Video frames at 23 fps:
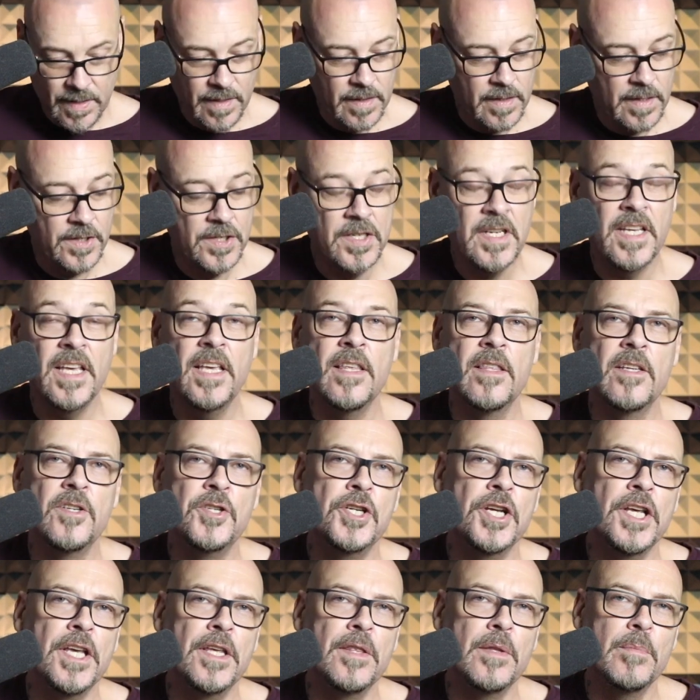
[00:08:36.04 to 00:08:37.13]
The D, the
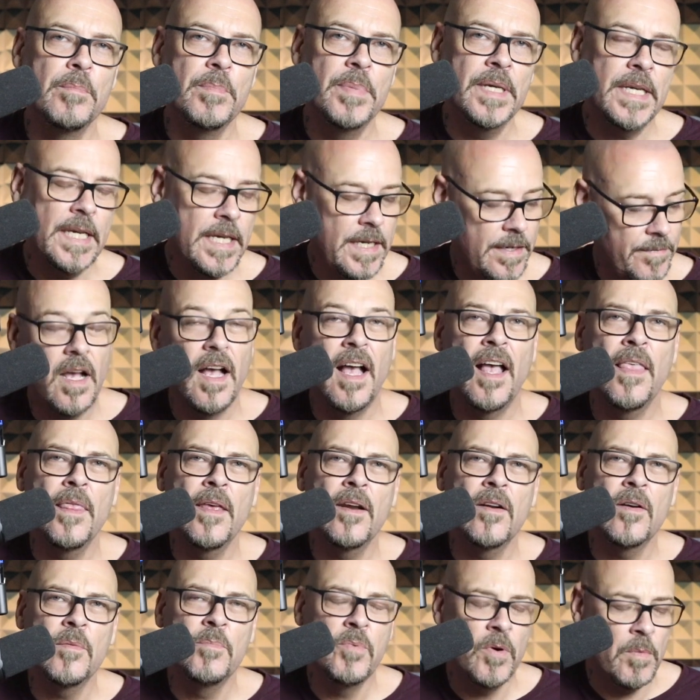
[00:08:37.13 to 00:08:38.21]
G, and the B. And then
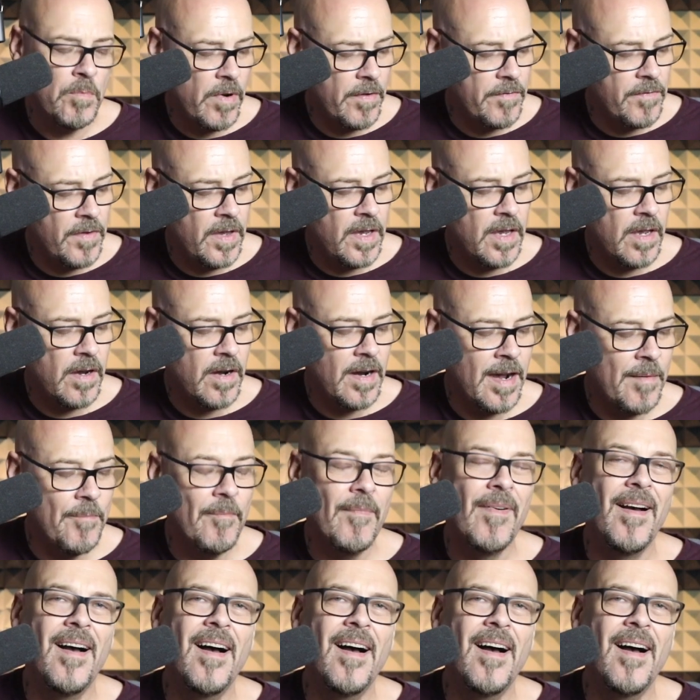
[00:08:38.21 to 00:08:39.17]
I put my finger up